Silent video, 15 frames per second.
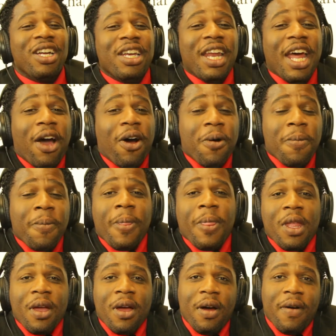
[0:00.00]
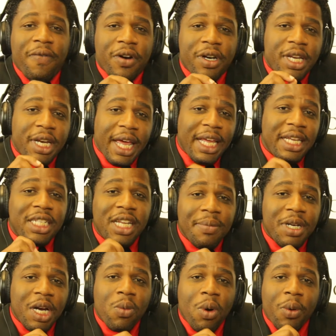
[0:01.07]
now for today's
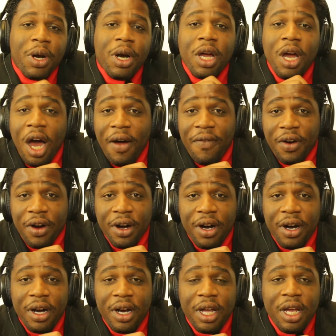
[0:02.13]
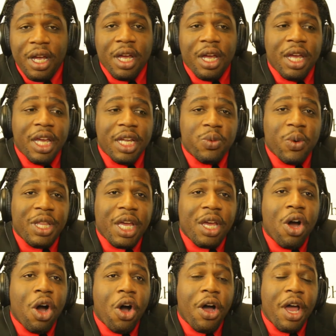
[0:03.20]
subject, what we're going to cover is what they
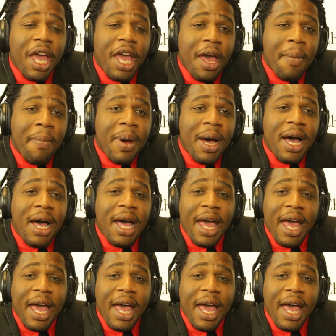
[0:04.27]
call MLA